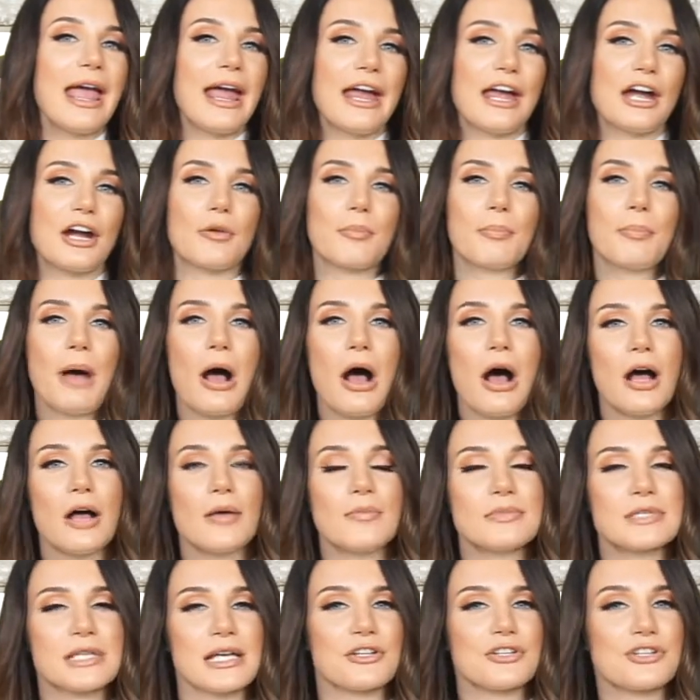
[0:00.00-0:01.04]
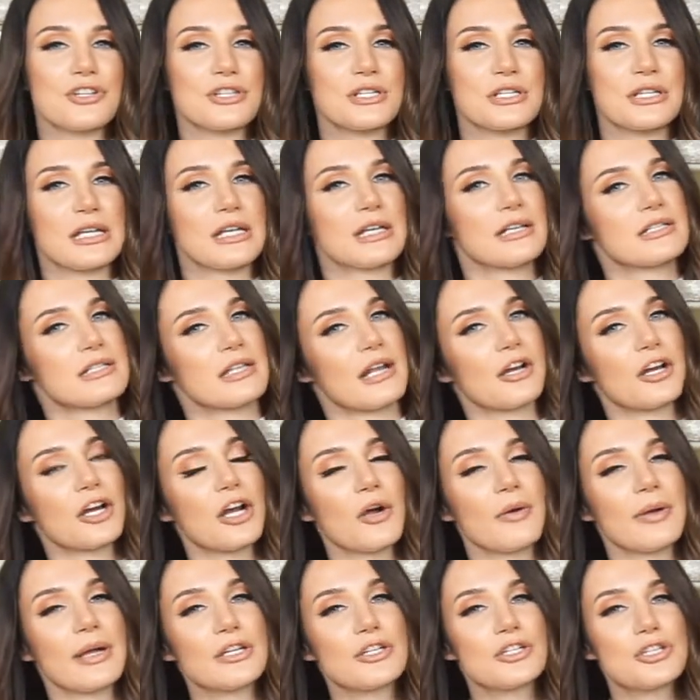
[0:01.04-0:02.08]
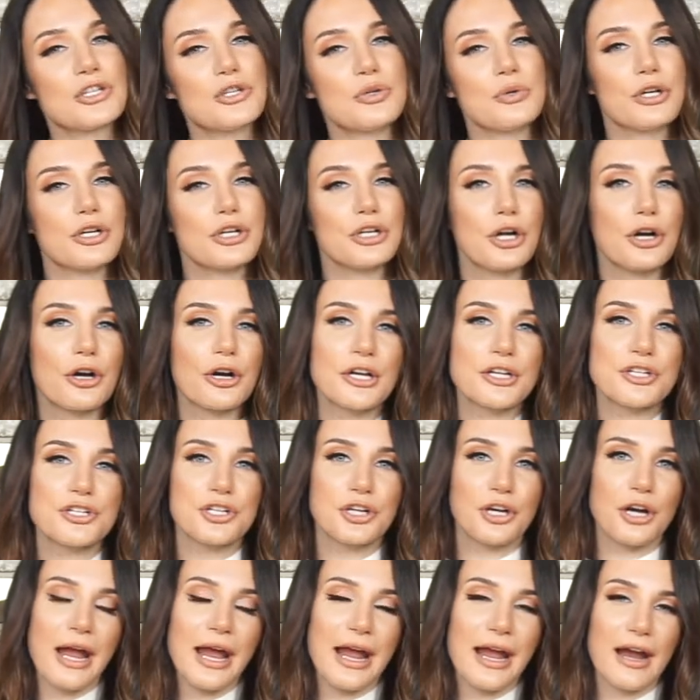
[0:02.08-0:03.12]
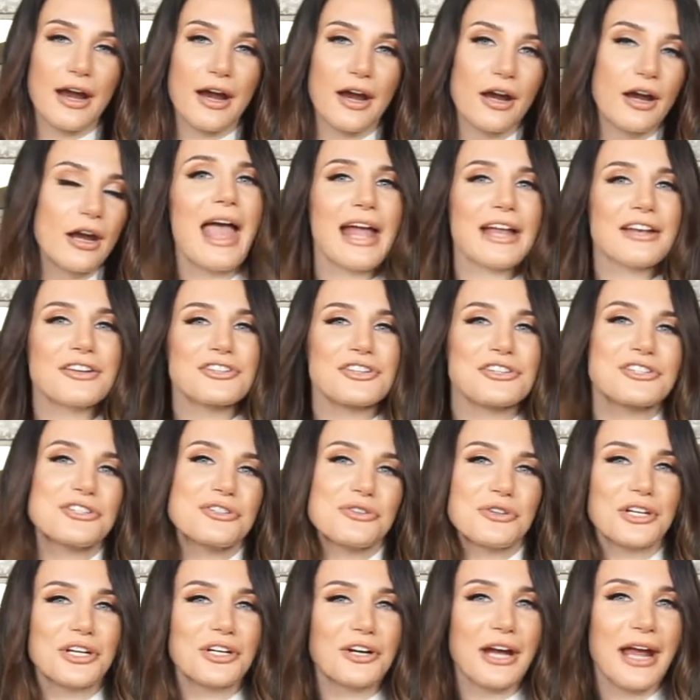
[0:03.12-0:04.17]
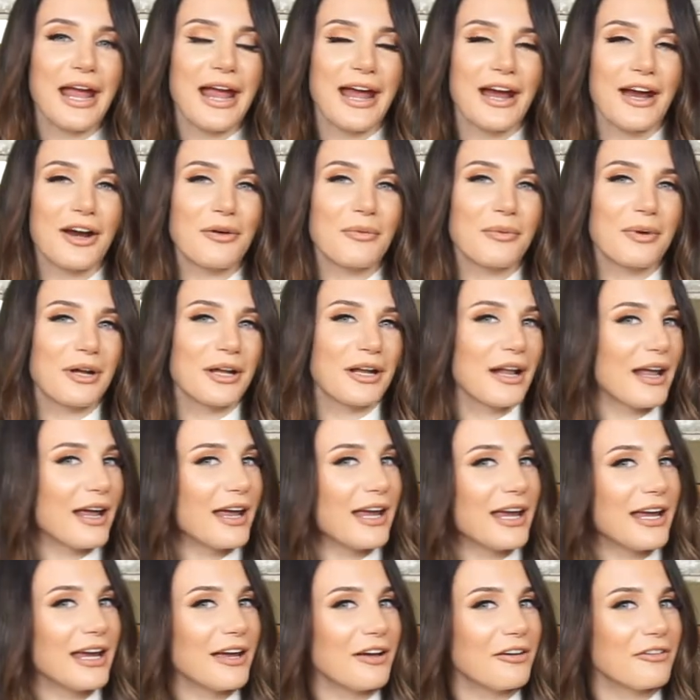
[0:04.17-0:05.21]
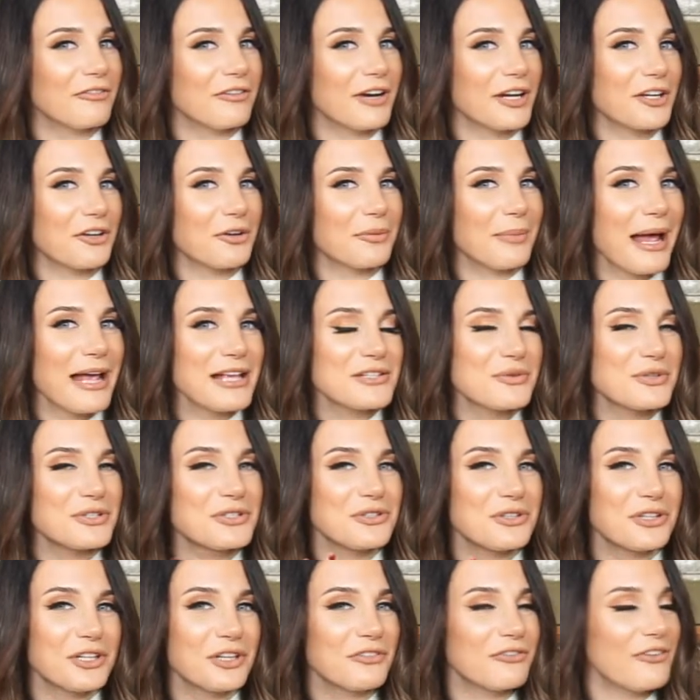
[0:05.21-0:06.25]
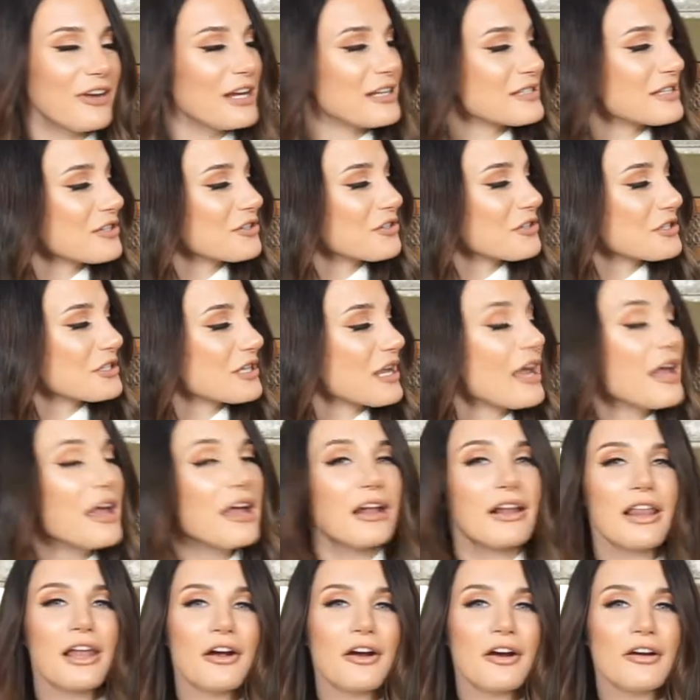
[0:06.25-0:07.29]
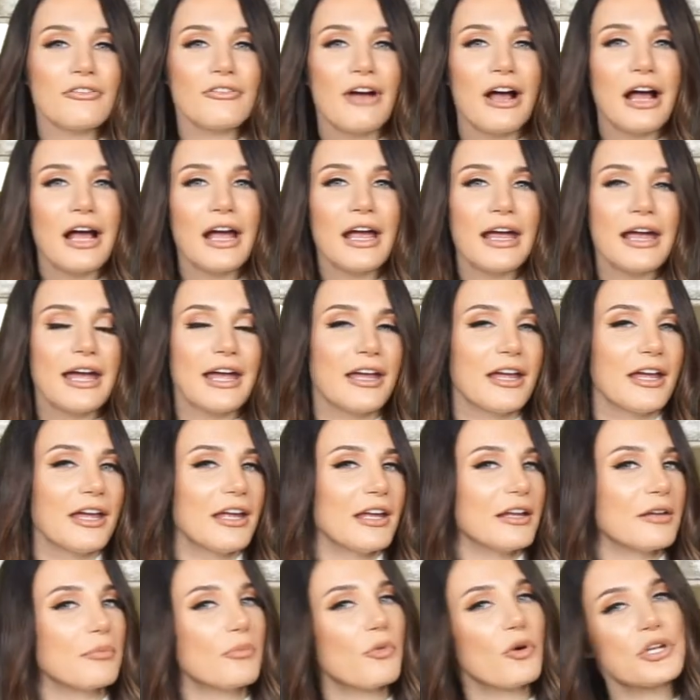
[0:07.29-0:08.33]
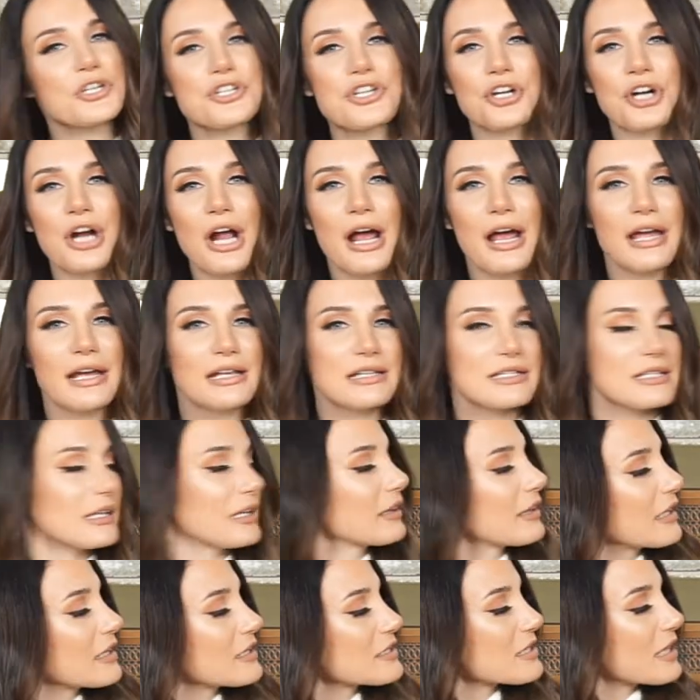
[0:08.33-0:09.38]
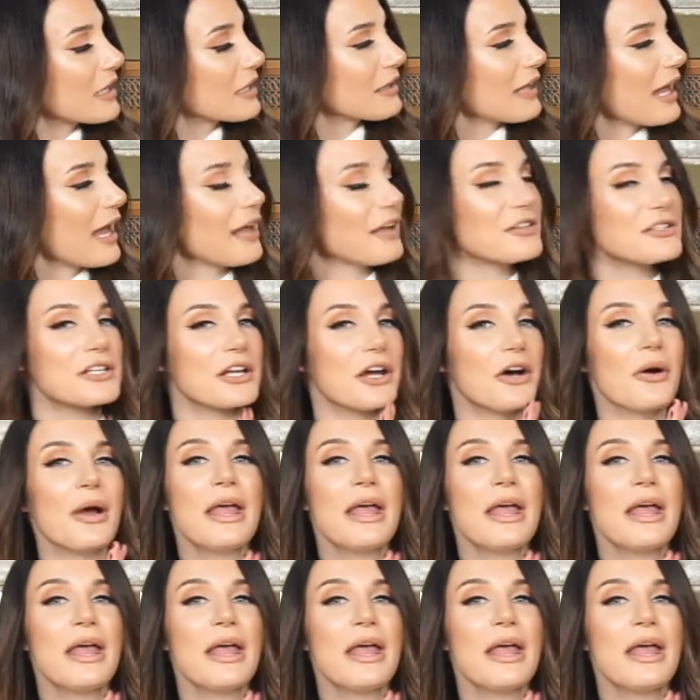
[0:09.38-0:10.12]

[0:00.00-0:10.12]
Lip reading: hair balms and just things that are going to nourish your hair and just do to your hair what a regular mask would do to your face, and just clarify and moisturize and things like that. So